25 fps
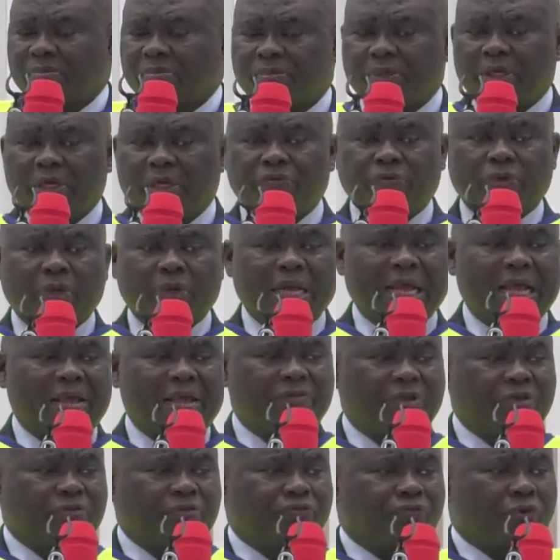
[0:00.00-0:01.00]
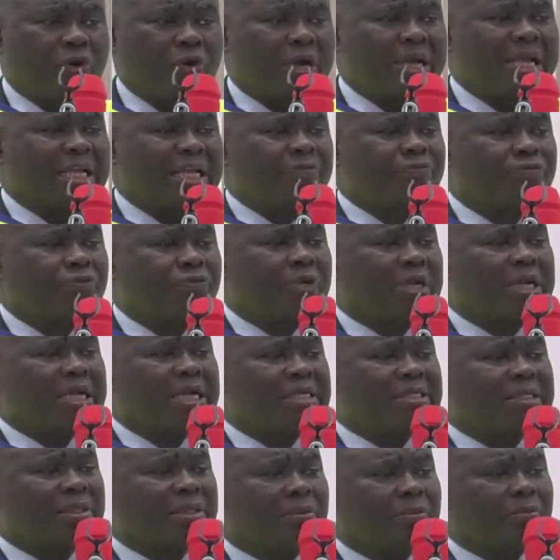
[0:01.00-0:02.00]
Pray for having
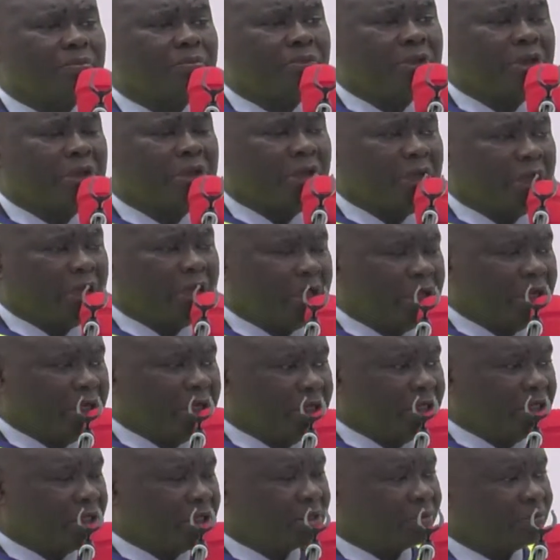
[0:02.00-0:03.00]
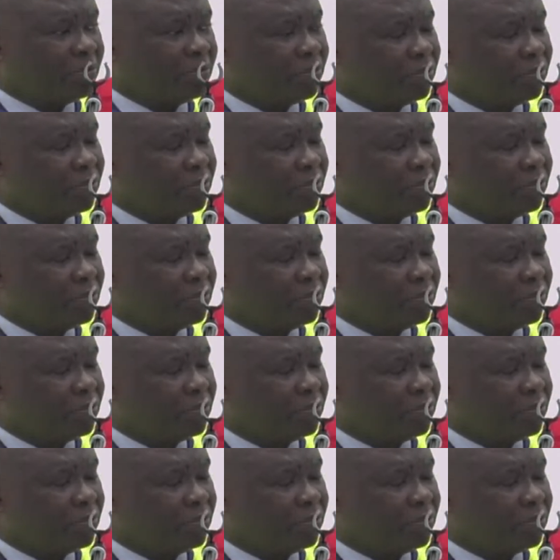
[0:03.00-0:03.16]
forgetfulness, be healed.